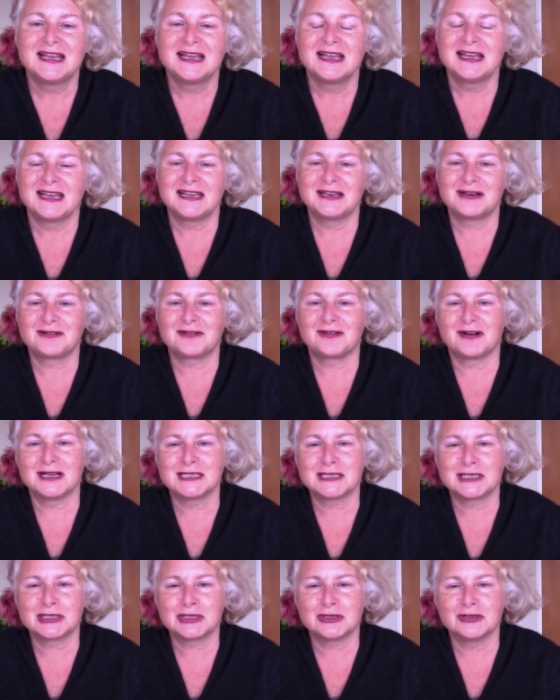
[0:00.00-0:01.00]
in
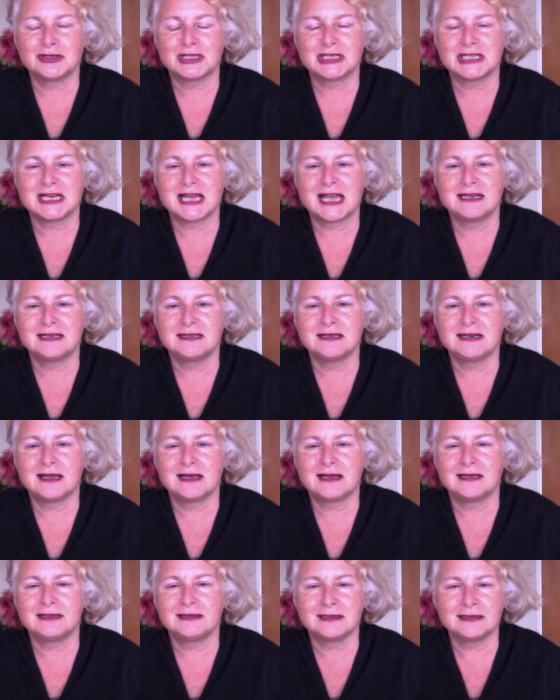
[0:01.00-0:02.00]
Christchurch. And
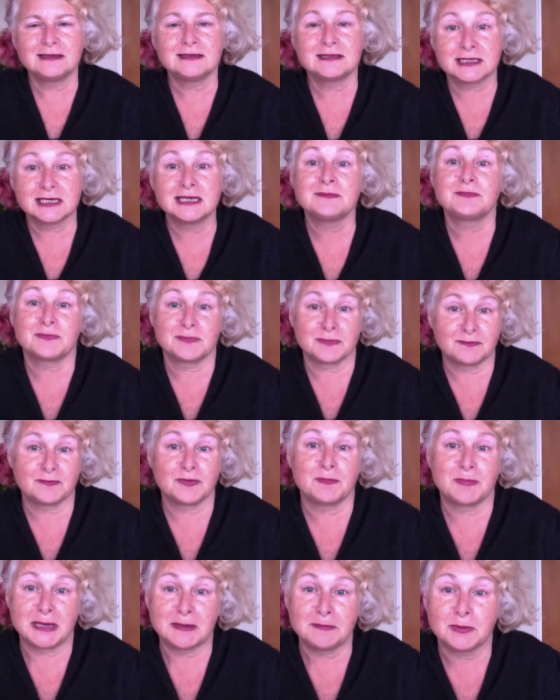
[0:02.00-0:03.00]
a little tip for
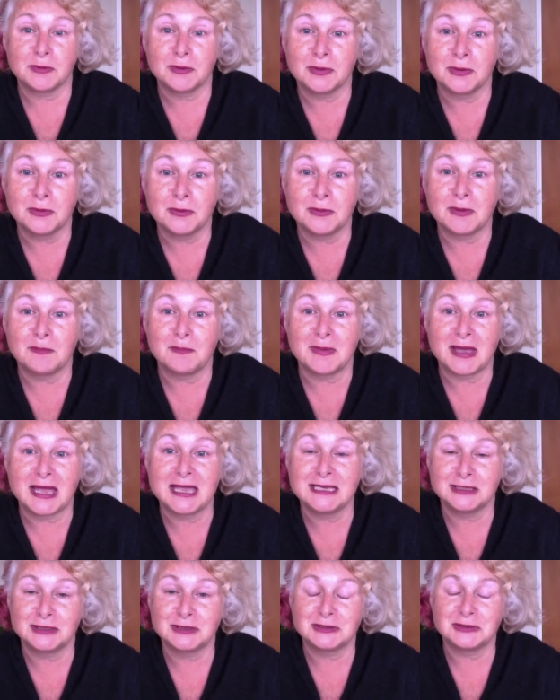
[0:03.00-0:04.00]
people who
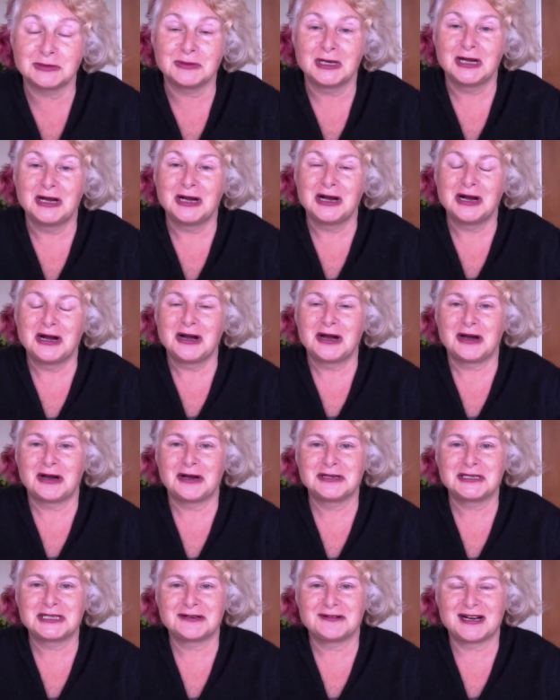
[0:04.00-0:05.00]
may do
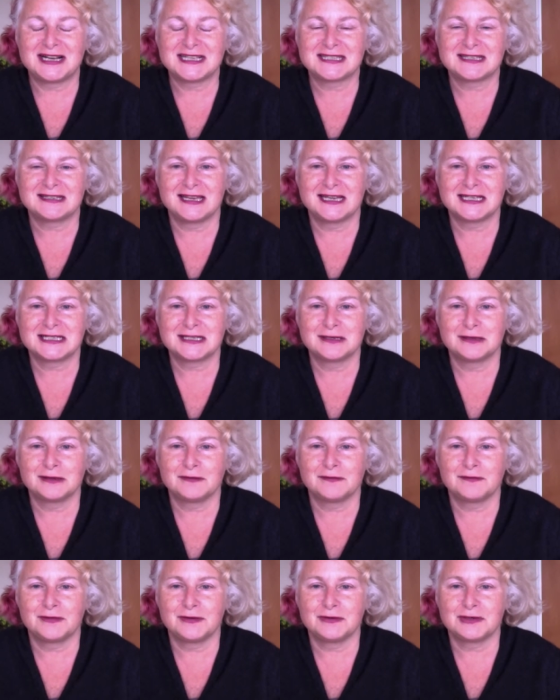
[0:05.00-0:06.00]
hotel isolation in the
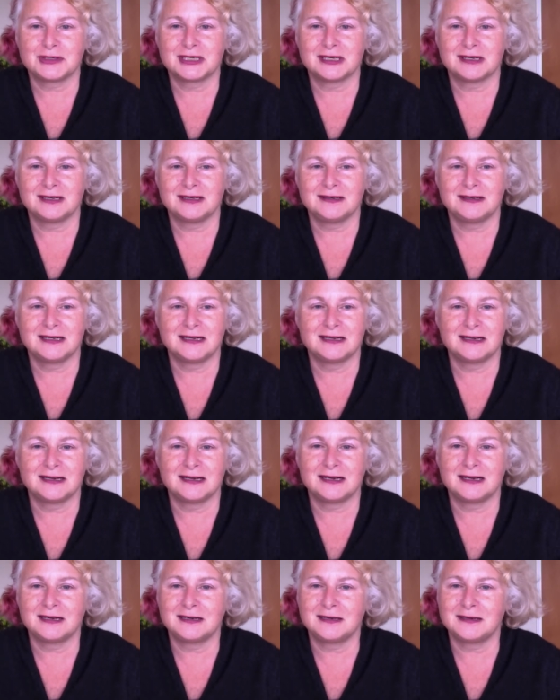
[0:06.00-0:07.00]
future.
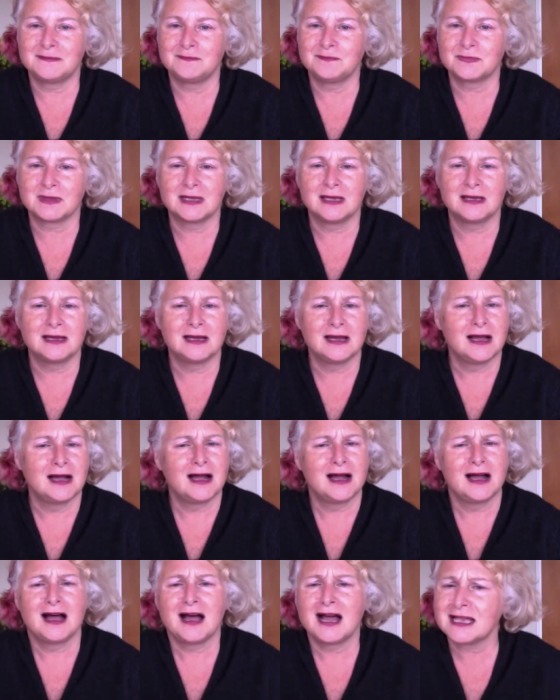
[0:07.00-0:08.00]
I
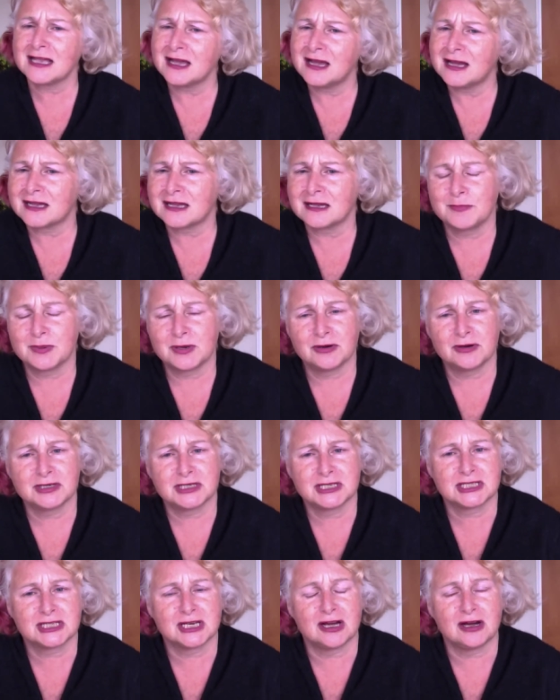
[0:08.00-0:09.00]
can't compare it
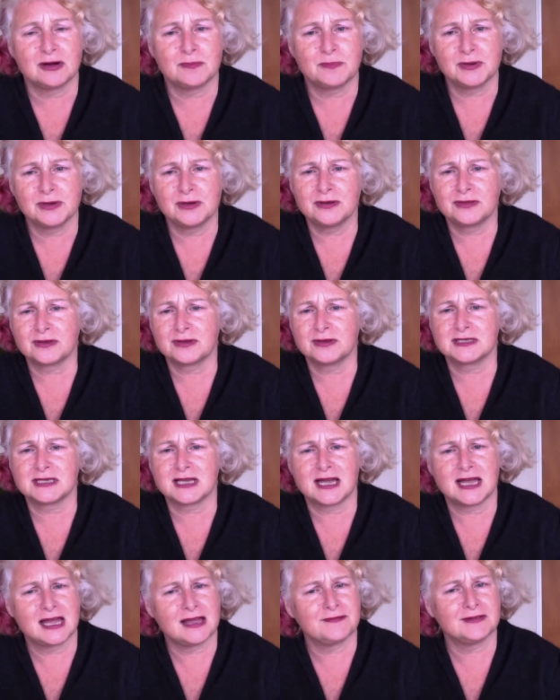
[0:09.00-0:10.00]
to childbirth because I
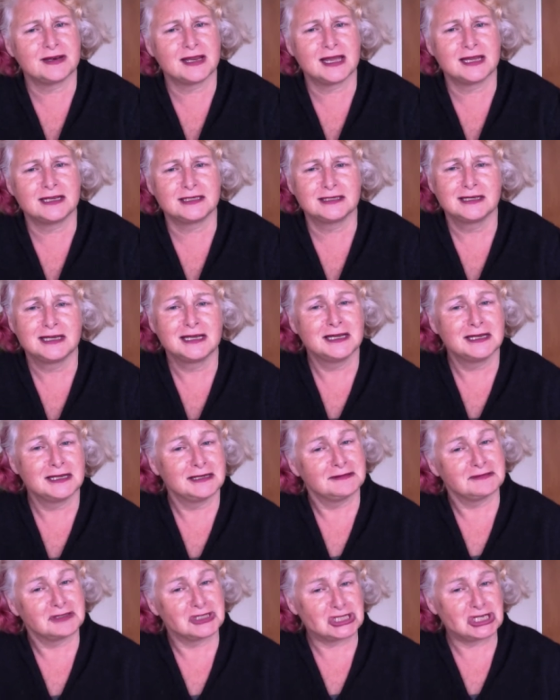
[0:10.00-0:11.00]
haven't had
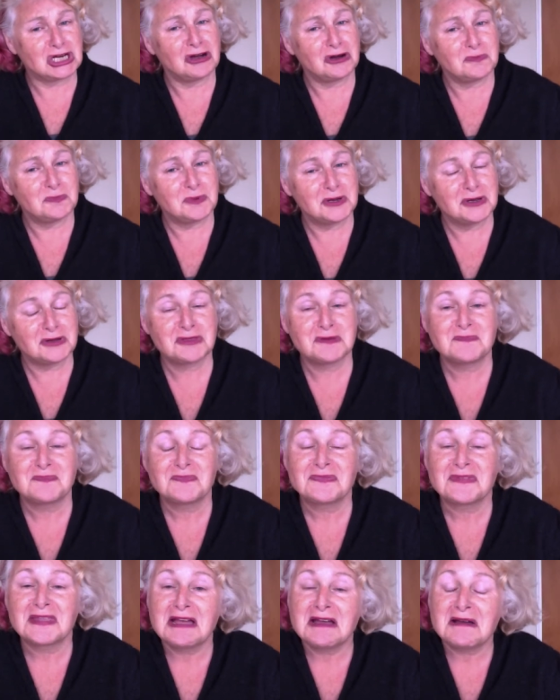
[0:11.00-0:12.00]
childbirth,
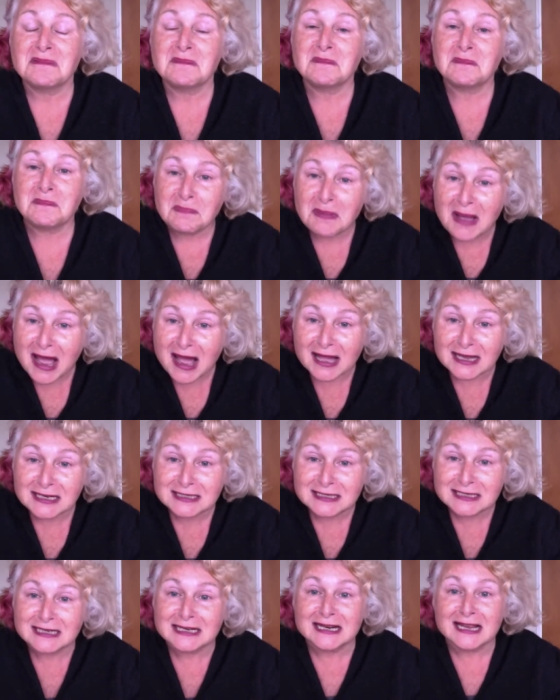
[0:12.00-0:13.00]
but
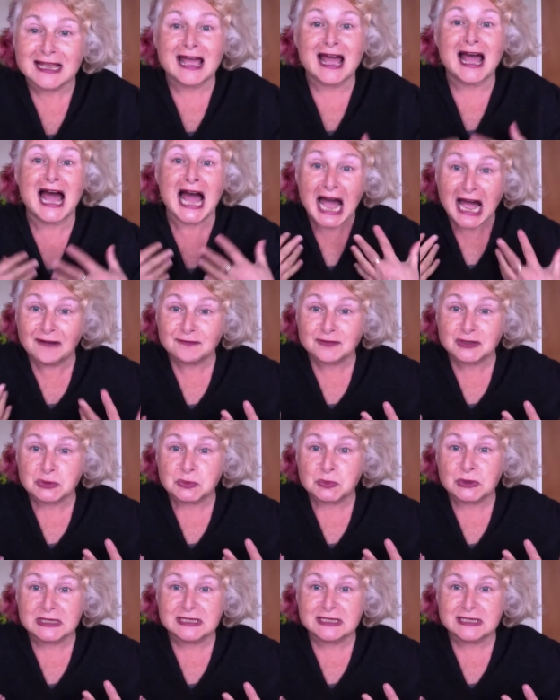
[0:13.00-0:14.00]

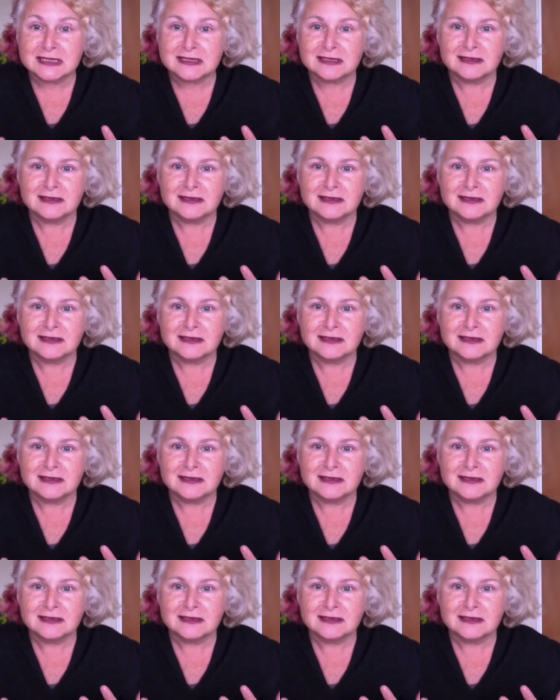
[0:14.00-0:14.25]
afterwards